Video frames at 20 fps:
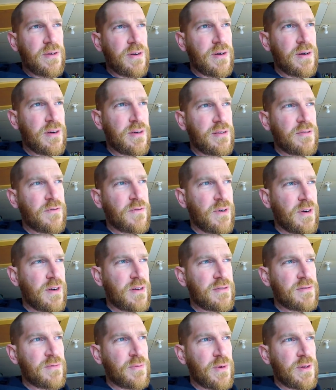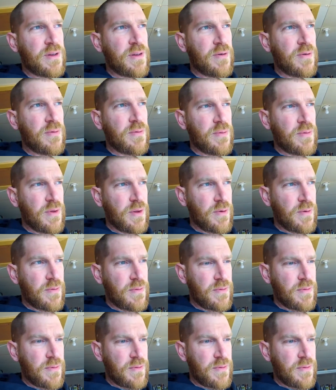uh, as far as when the, the,